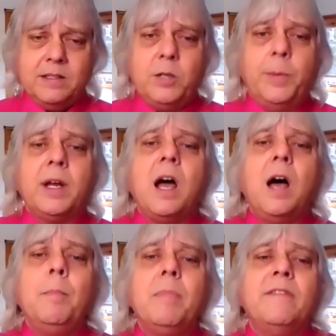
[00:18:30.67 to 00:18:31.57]
to
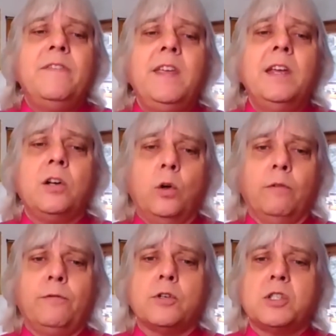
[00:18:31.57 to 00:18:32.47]
become the vehicle
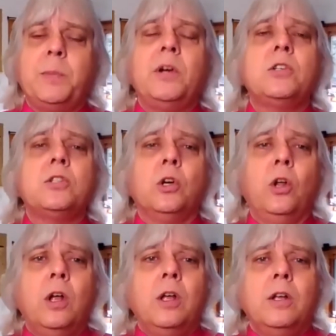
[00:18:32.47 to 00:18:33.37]
for
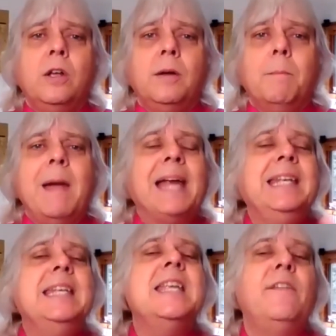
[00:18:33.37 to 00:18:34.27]
spiritual
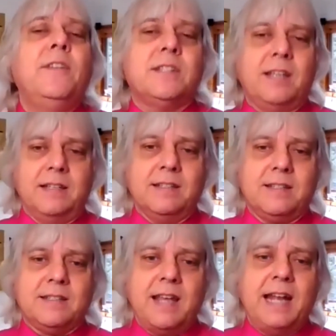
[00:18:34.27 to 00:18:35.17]

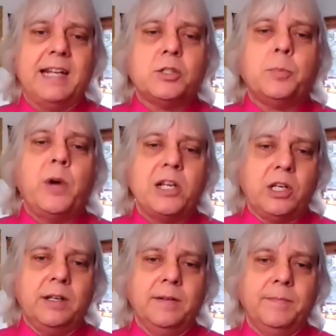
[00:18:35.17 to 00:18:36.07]
magnificence and
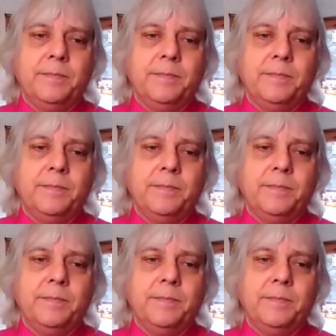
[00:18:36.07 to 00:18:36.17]
expression.